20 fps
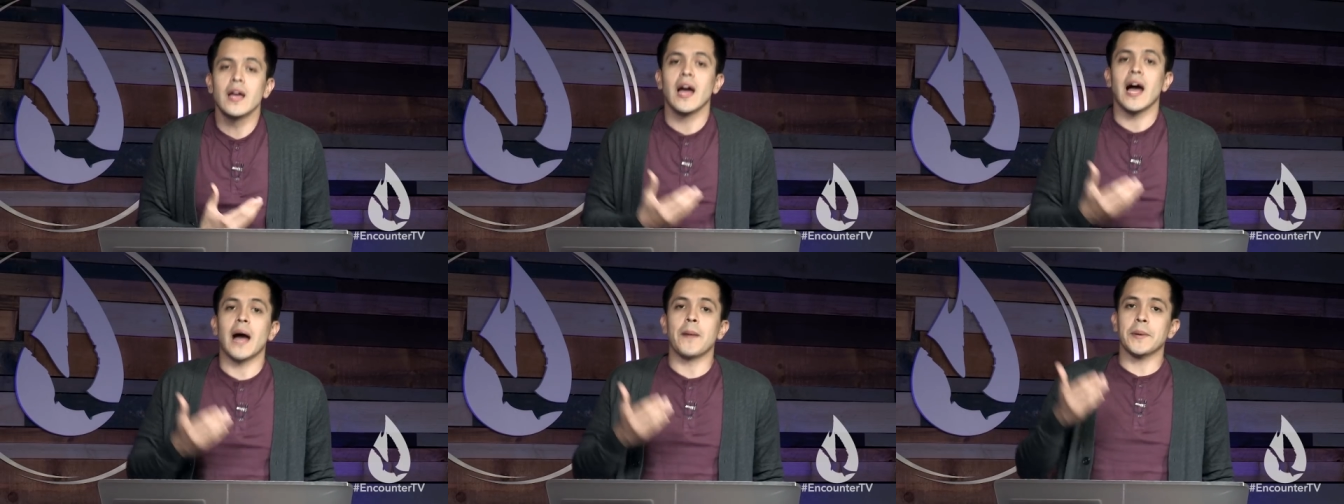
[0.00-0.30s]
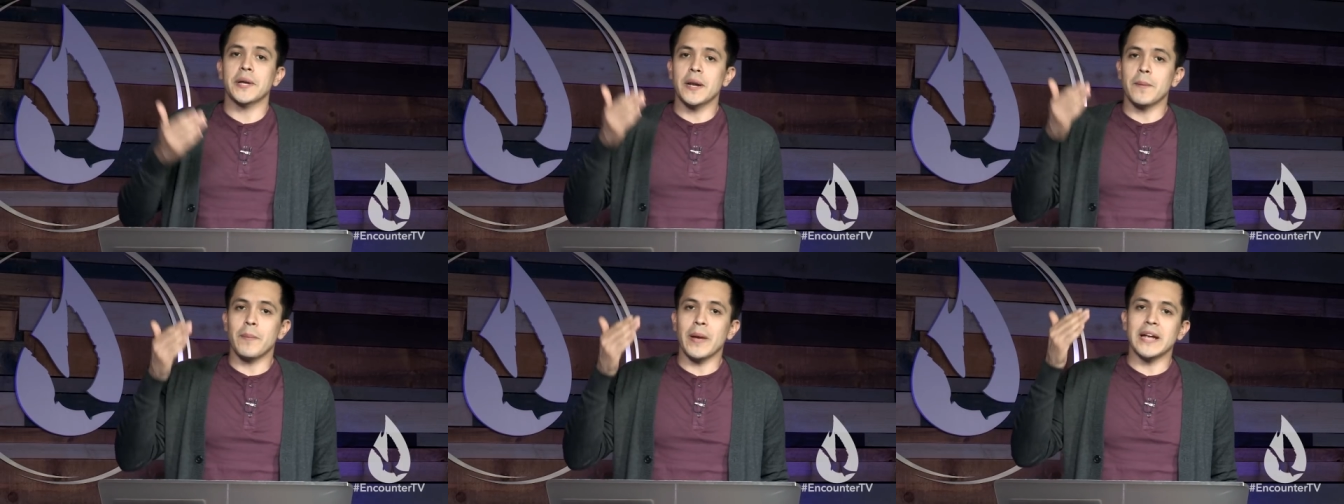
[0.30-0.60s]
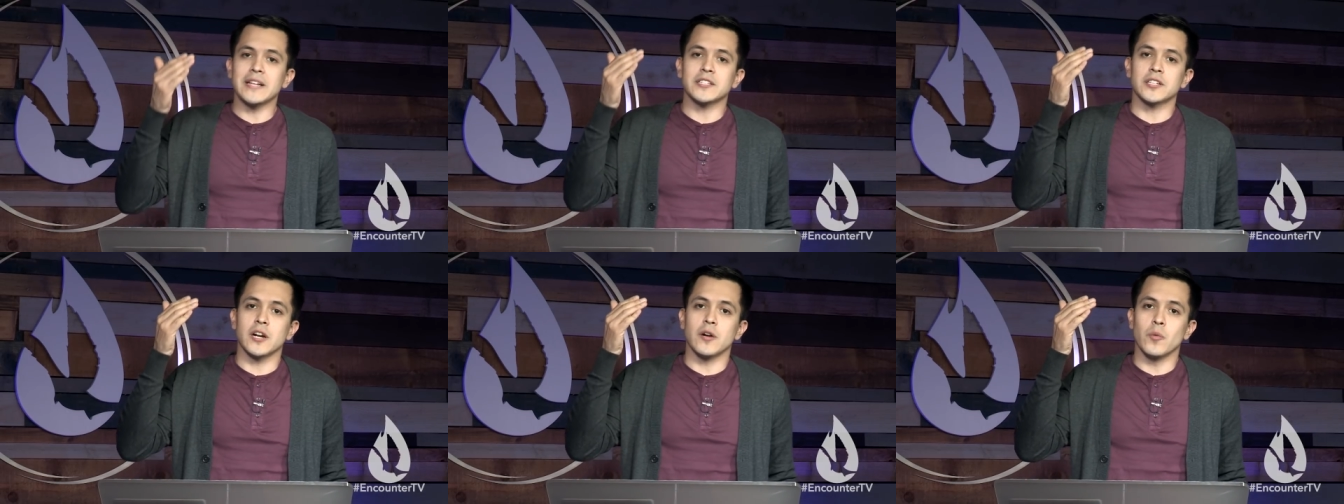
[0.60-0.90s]
I'm going to
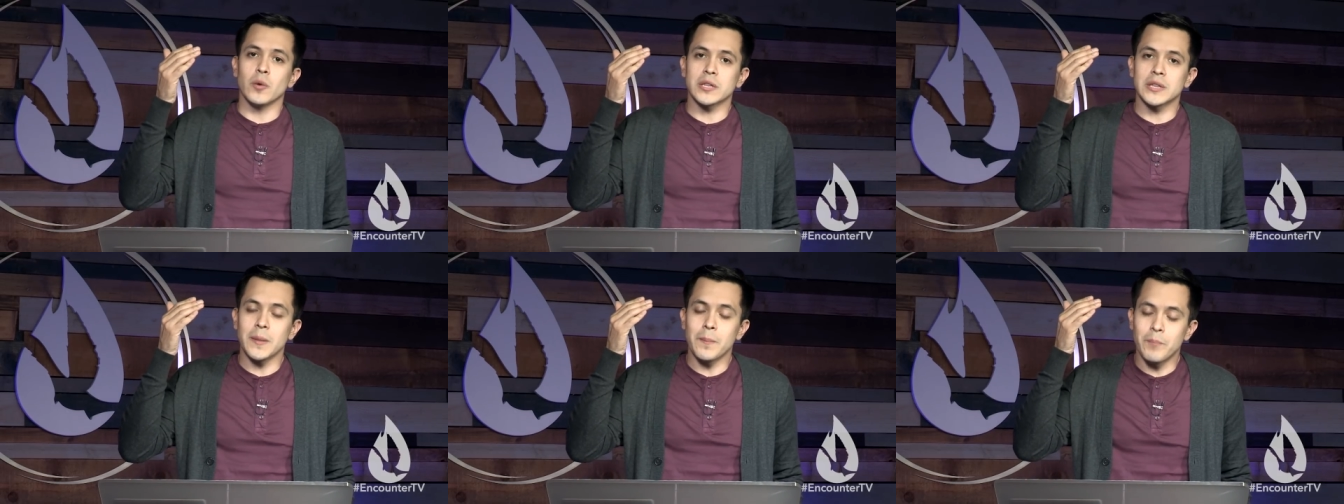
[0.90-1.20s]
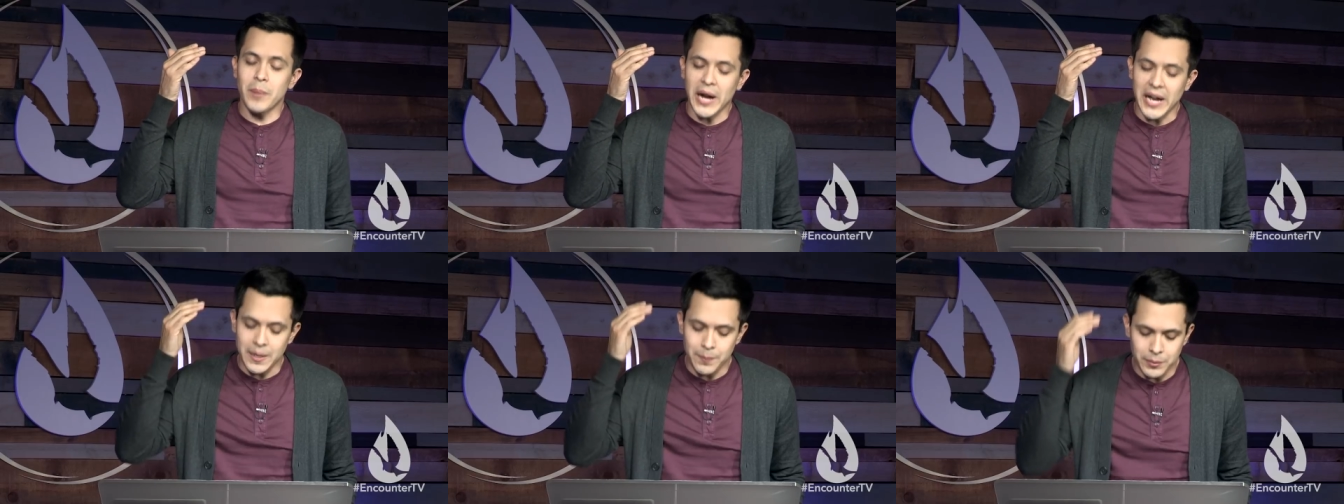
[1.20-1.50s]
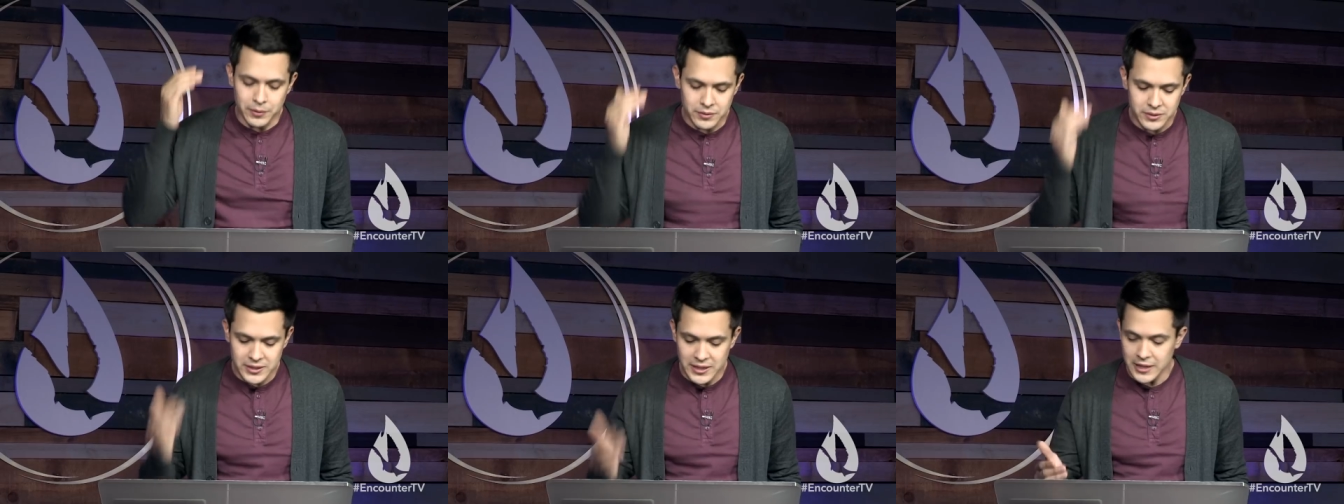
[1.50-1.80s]
base it on what the
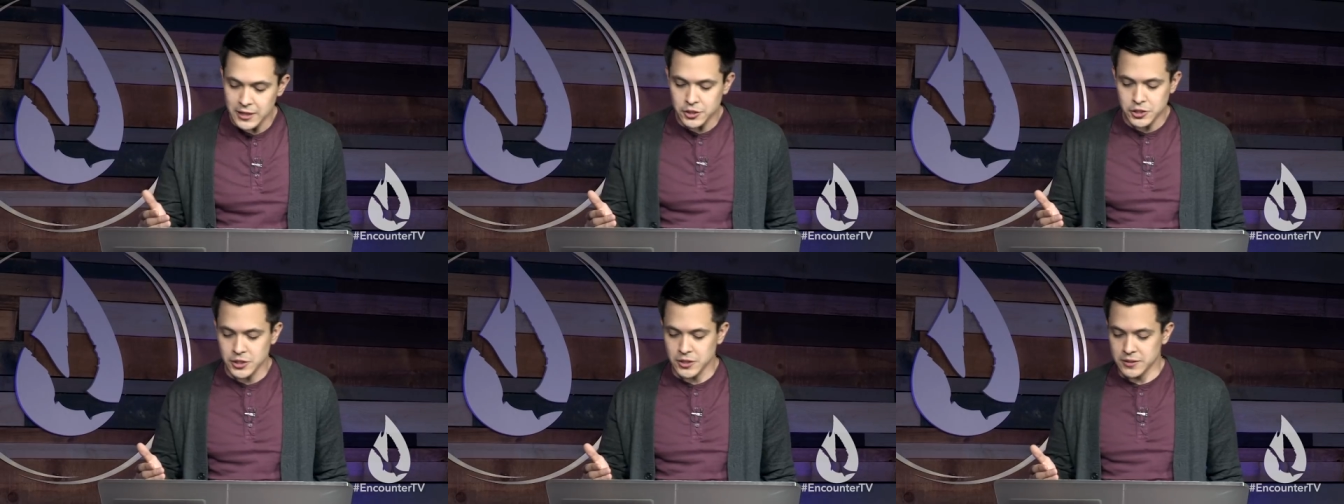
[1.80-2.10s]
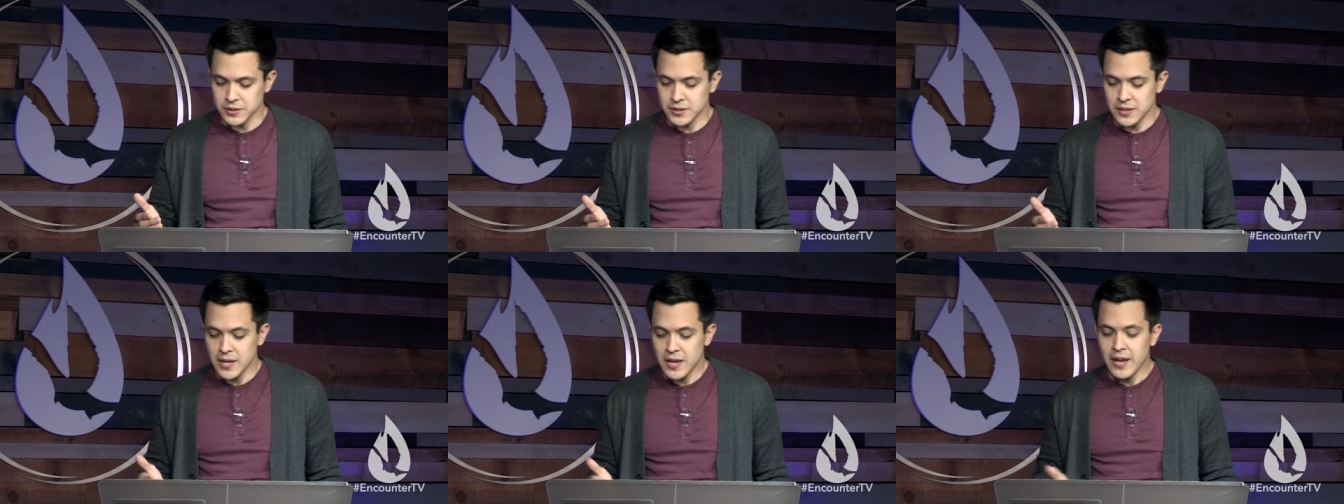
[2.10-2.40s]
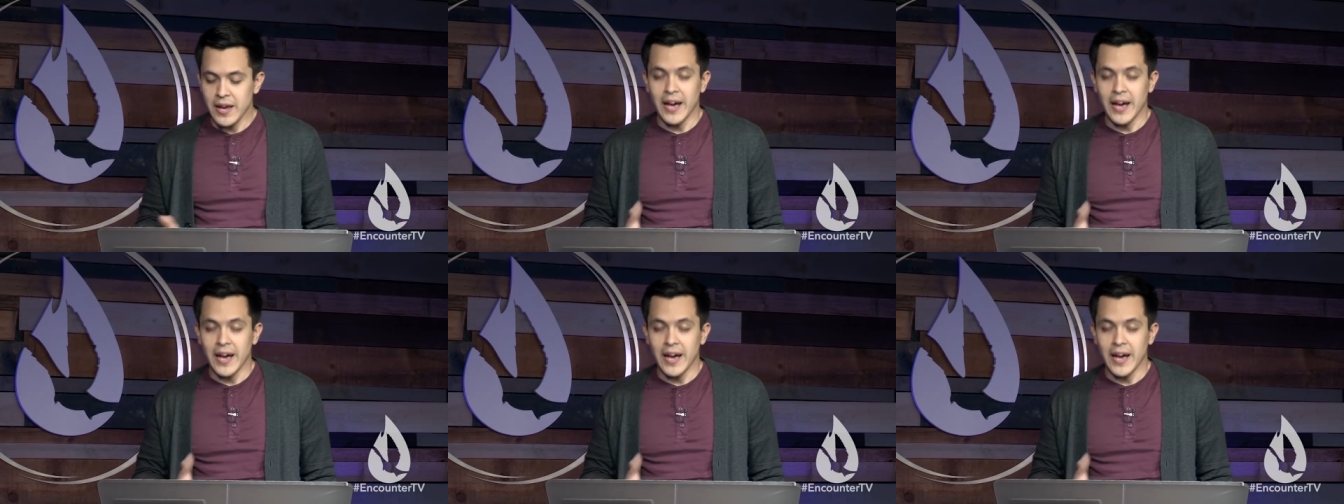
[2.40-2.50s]
Bible teaches.